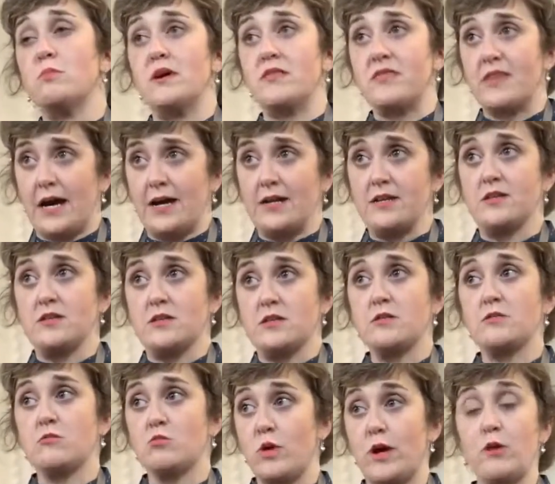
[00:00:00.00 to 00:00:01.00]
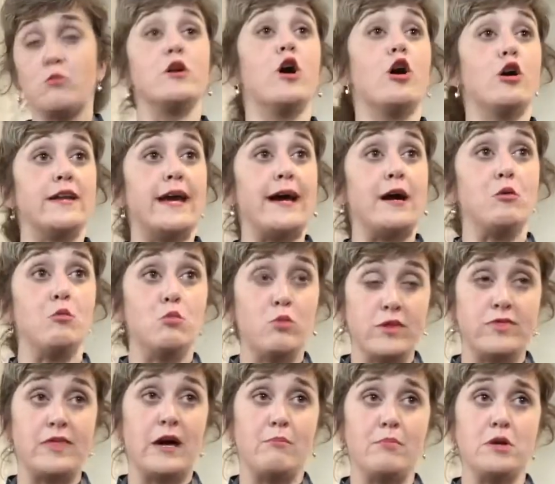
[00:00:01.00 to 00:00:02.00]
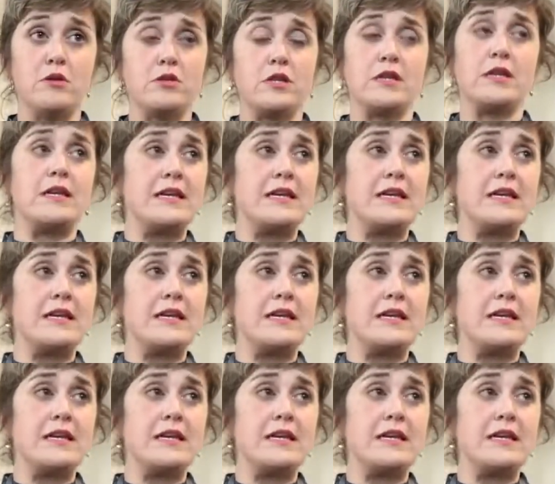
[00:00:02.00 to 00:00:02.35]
But that is where we are now with that building,